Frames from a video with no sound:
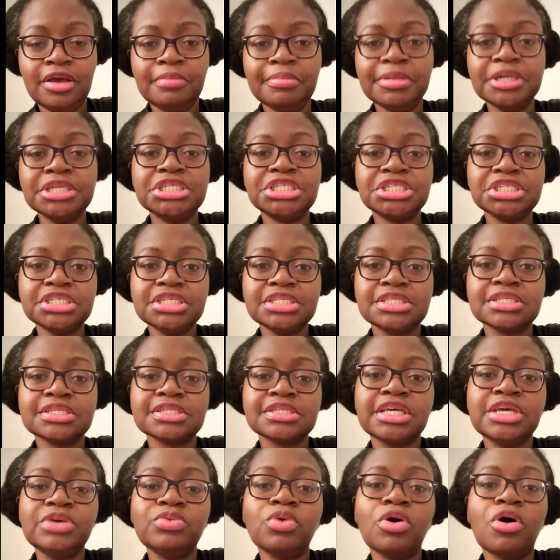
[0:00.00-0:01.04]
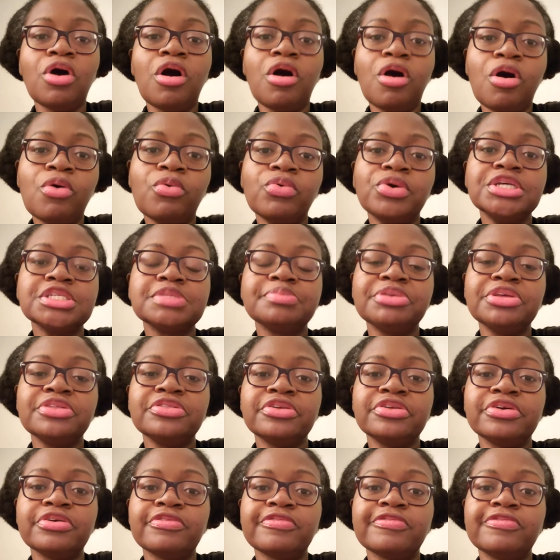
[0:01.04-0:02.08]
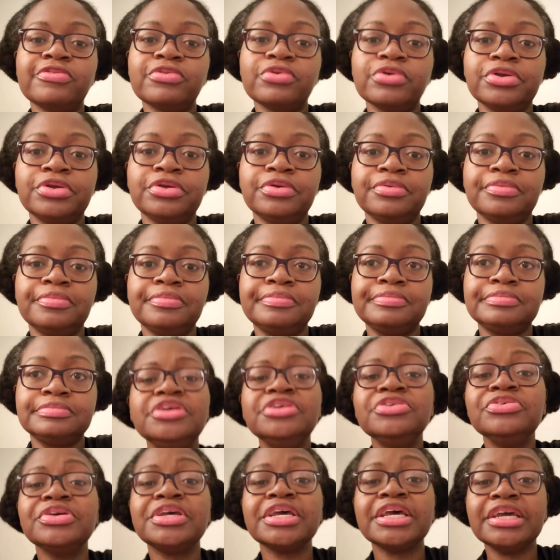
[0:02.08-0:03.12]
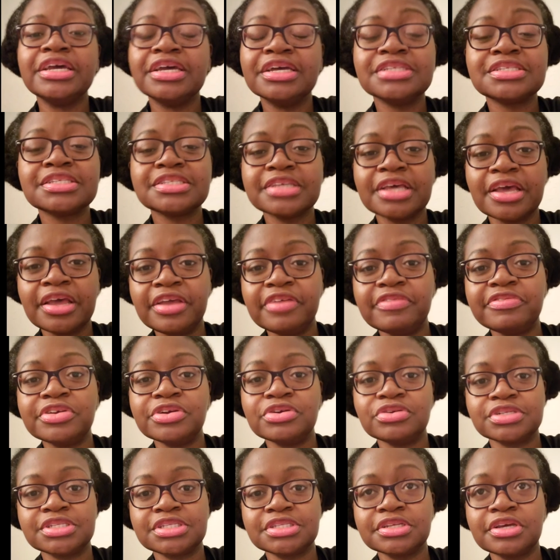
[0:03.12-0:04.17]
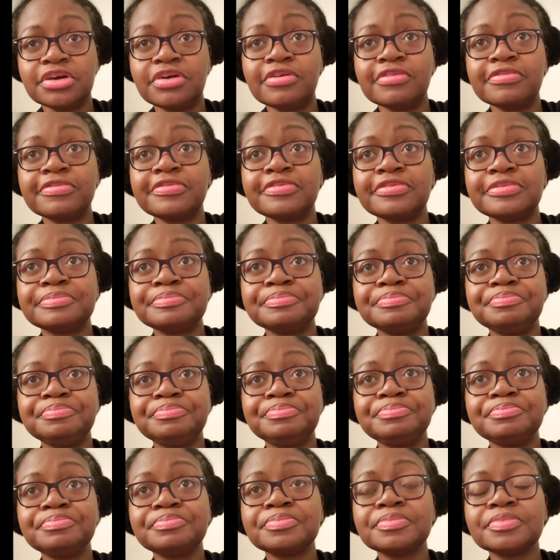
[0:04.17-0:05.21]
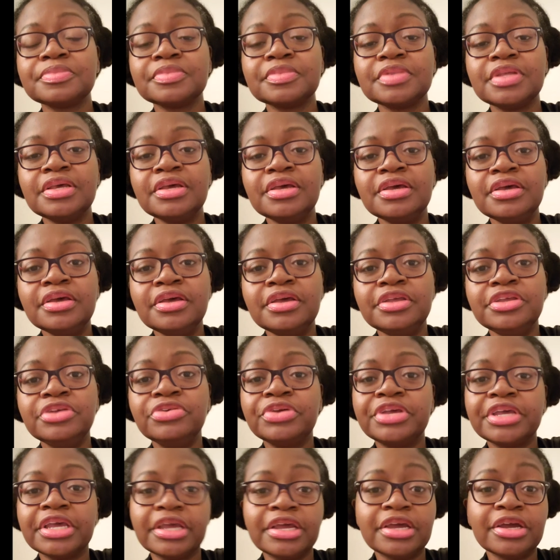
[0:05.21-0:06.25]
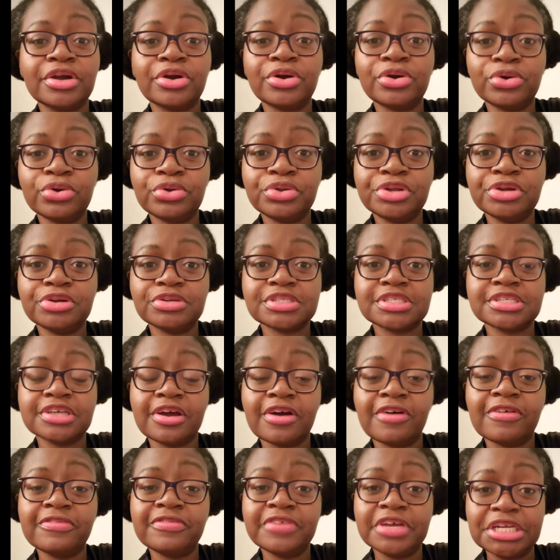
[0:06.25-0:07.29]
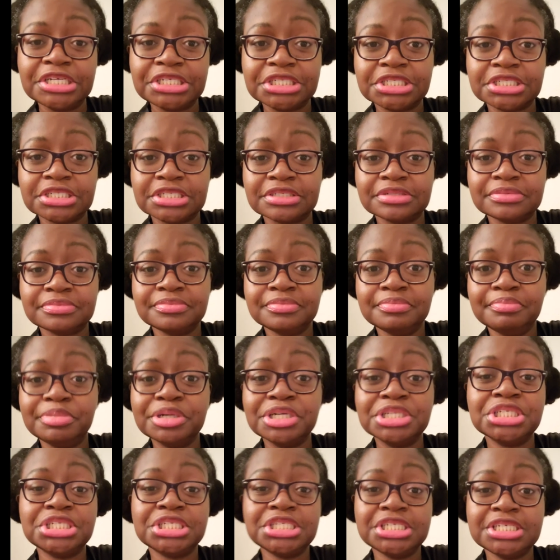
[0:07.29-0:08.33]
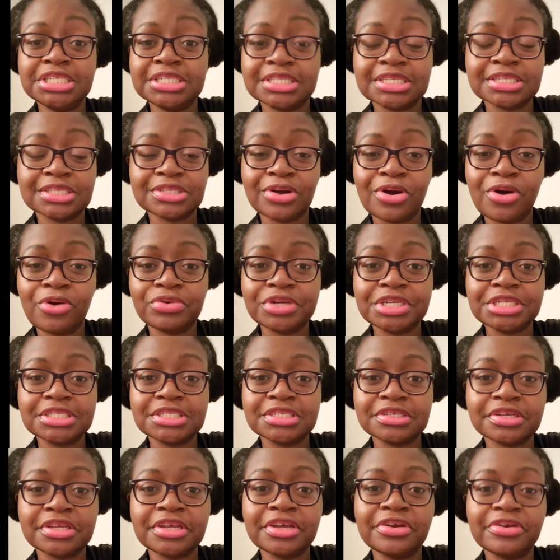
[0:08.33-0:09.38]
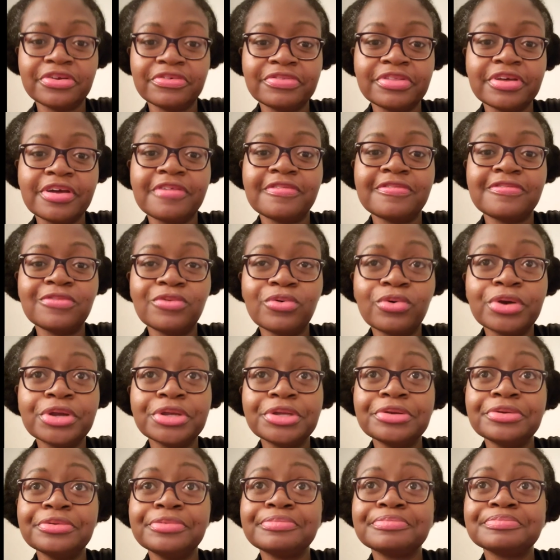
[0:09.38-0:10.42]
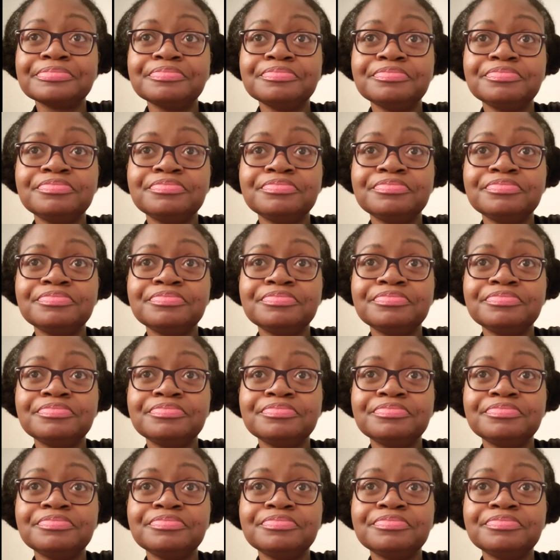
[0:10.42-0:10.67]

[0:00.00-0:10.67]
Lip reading: But Jesus, he will always be there for you. You can't save yourself. You can't earn your salvation, but Jesus already took care of that for you.